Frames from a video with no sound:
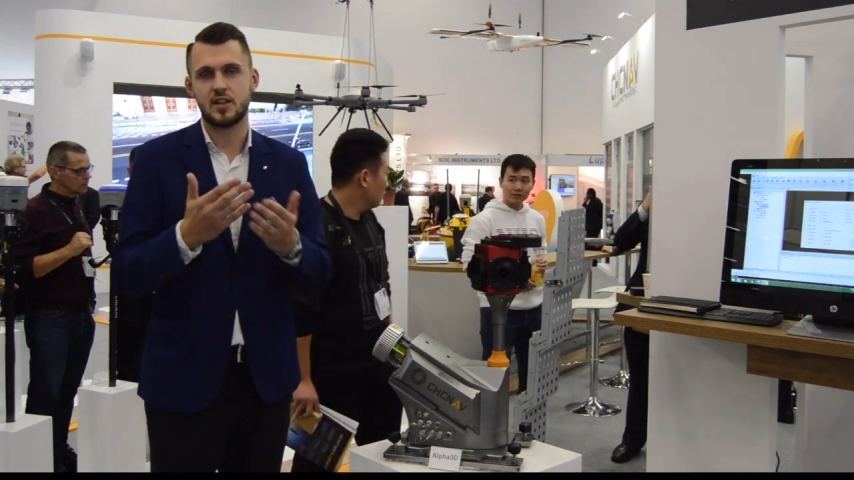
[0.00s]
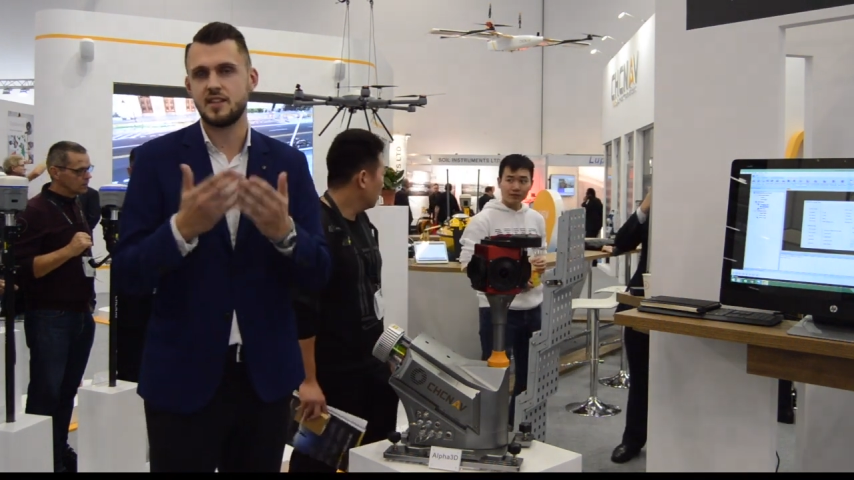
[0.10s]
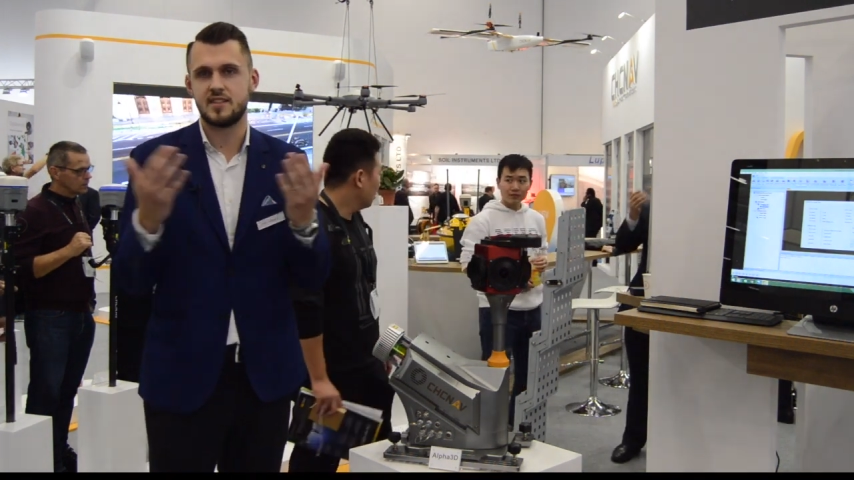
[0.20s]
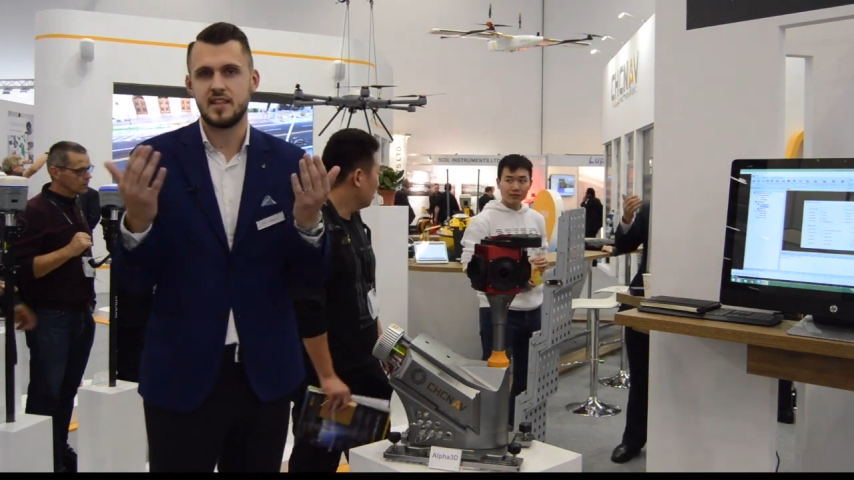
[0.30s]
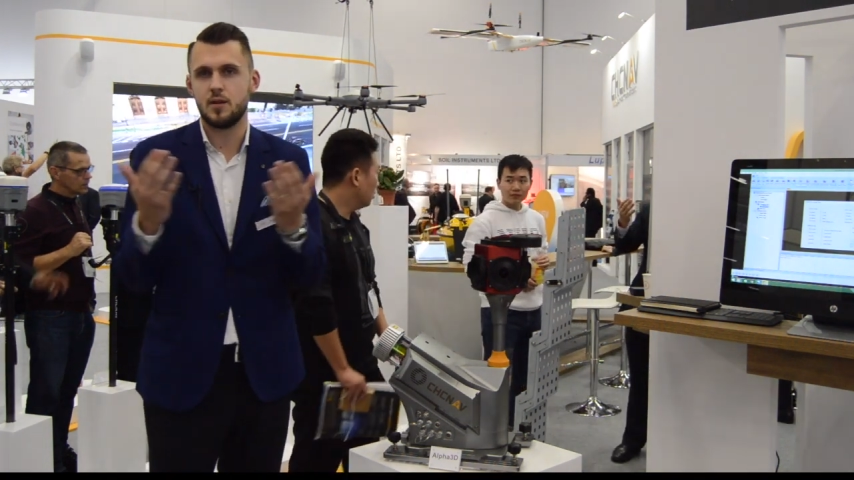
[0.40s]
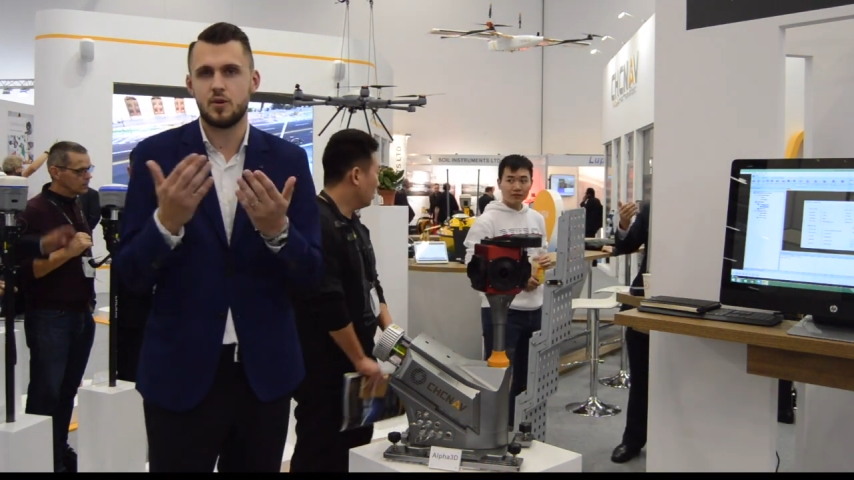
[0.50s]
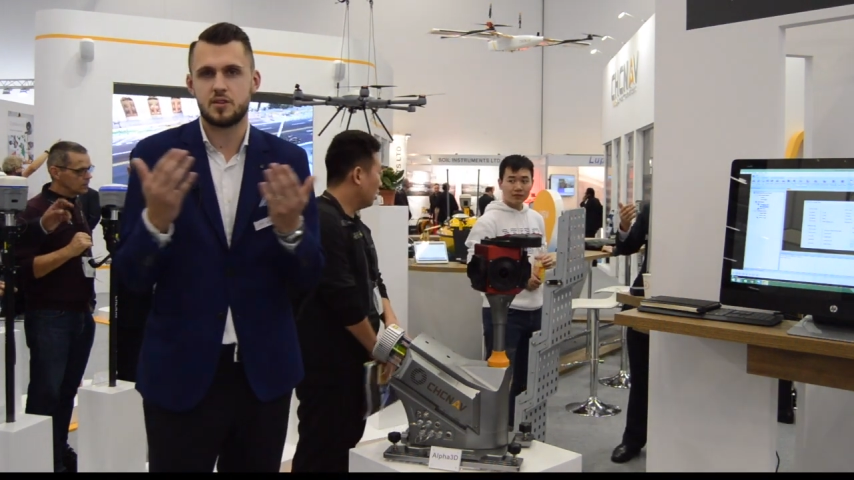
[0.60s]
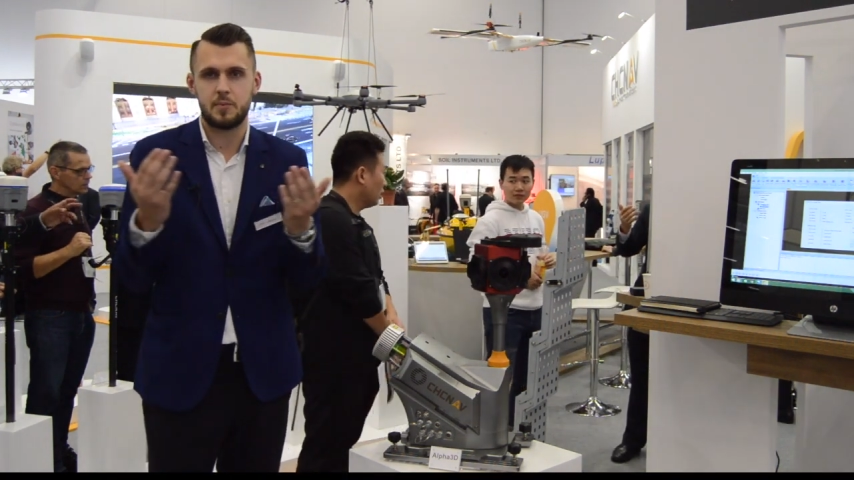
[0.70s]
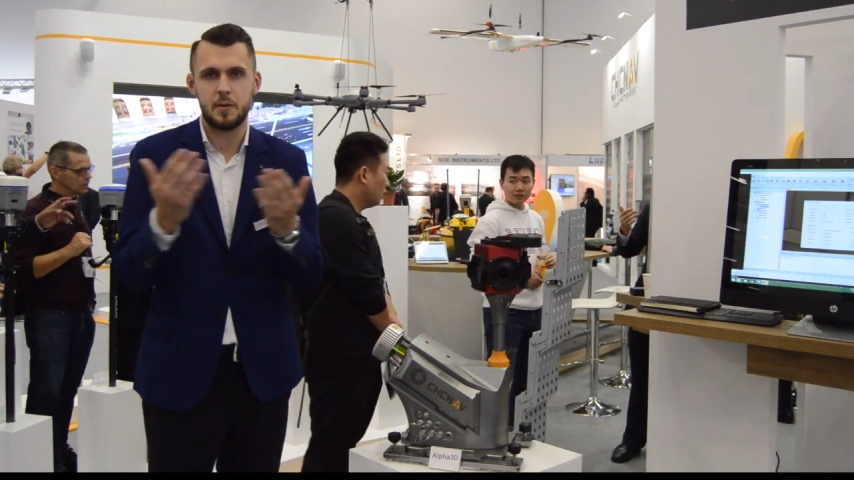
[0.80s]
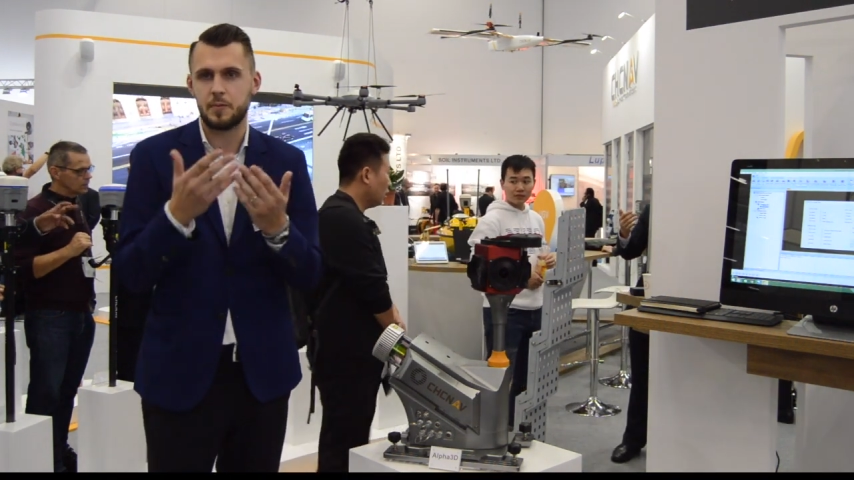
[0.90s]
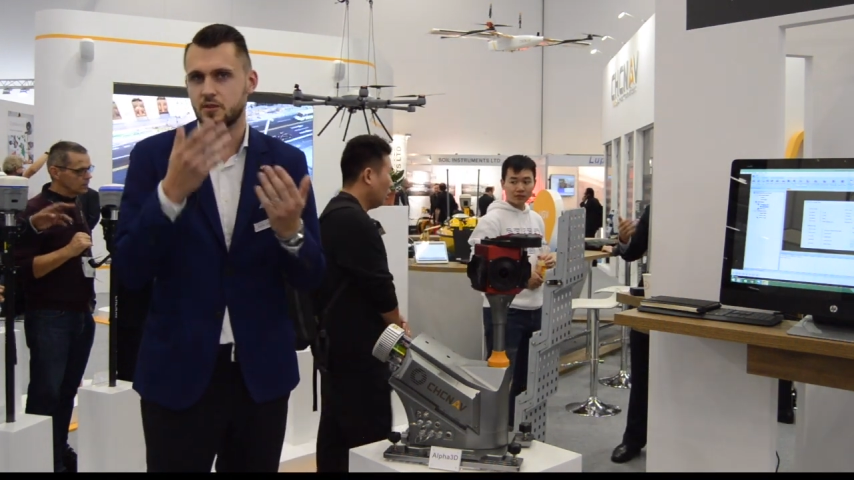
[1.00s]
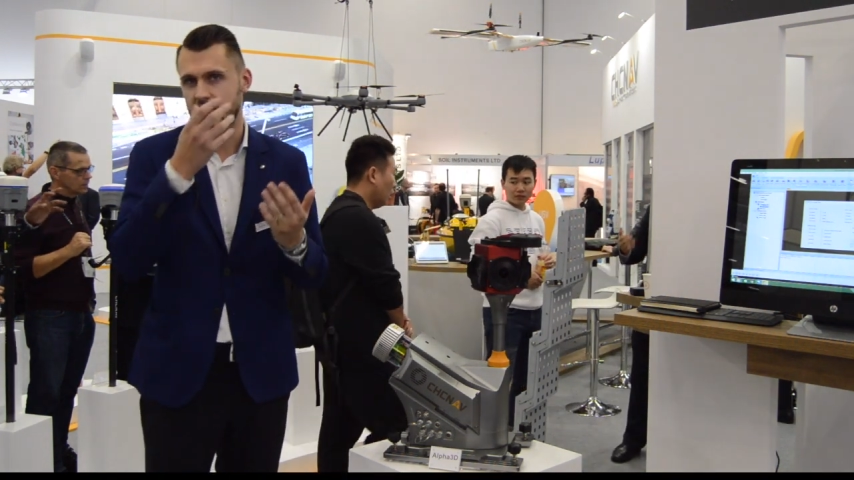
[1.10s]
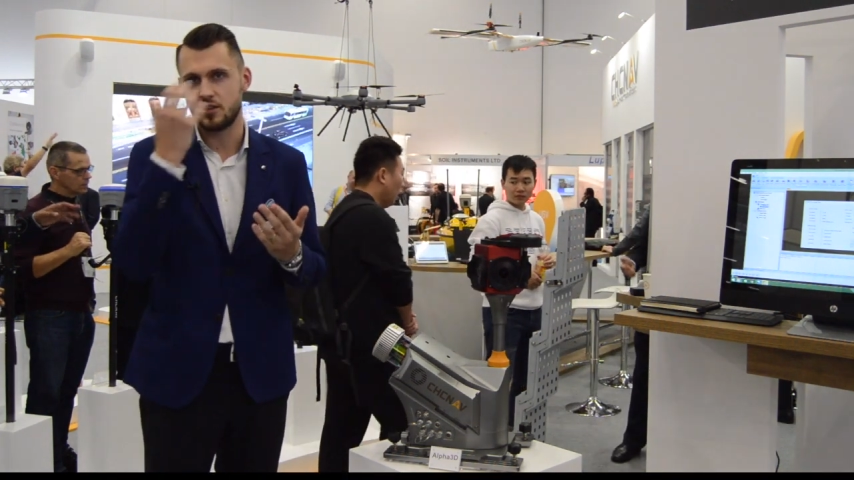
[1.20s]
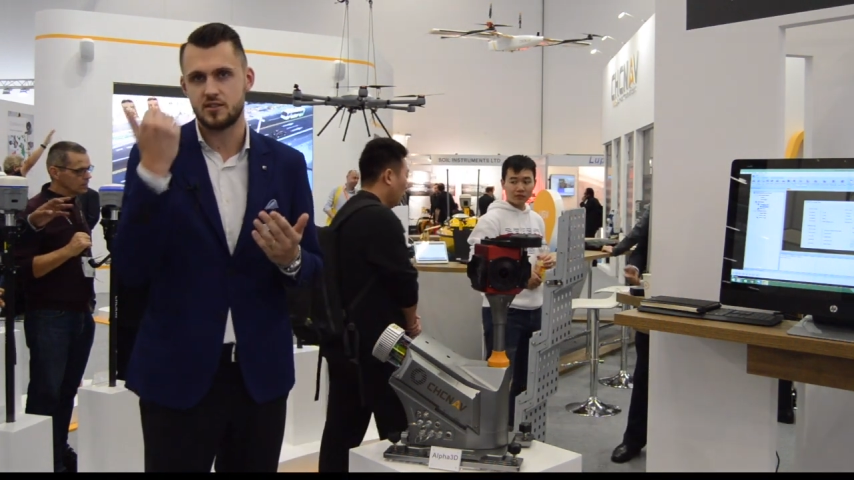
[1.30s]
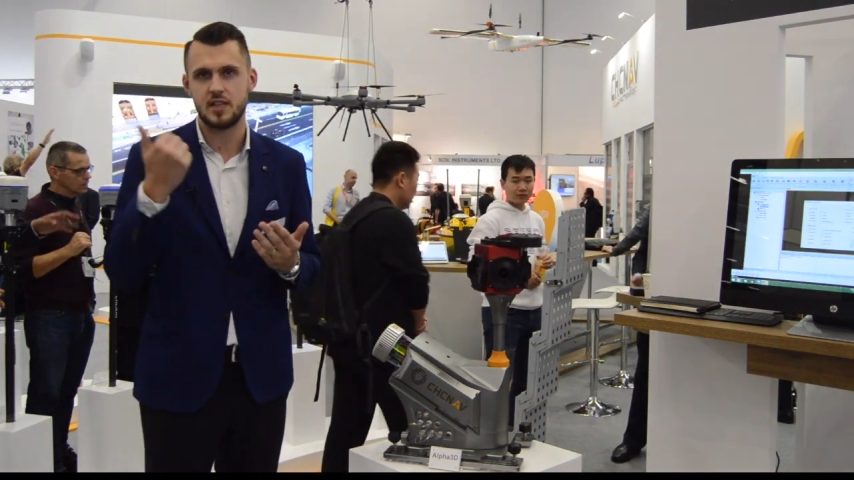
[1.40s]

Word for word: can see what people cannot